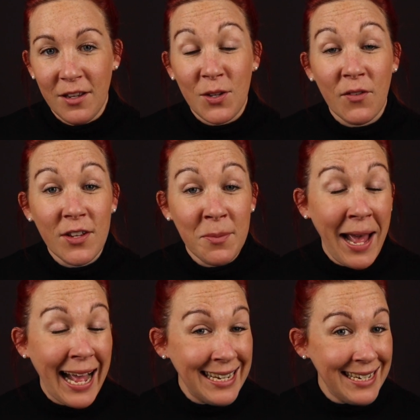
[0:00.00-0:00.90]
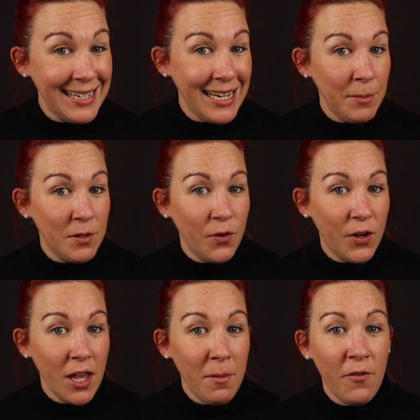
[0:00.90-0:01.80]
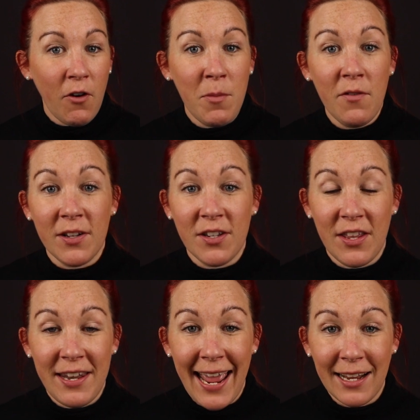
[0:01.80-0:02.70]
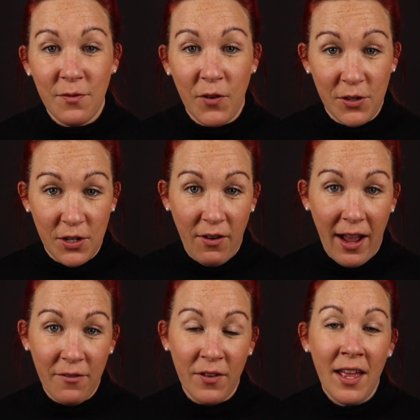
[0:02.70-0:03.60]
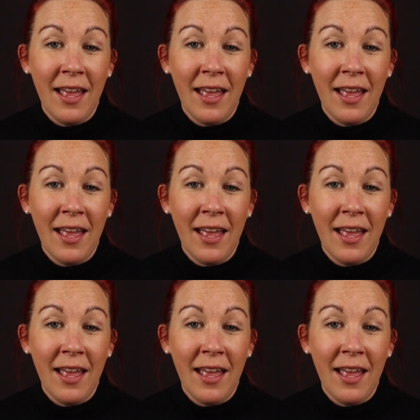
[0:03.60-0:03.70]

So I've got some handy tips for you before I move on to the next photograph,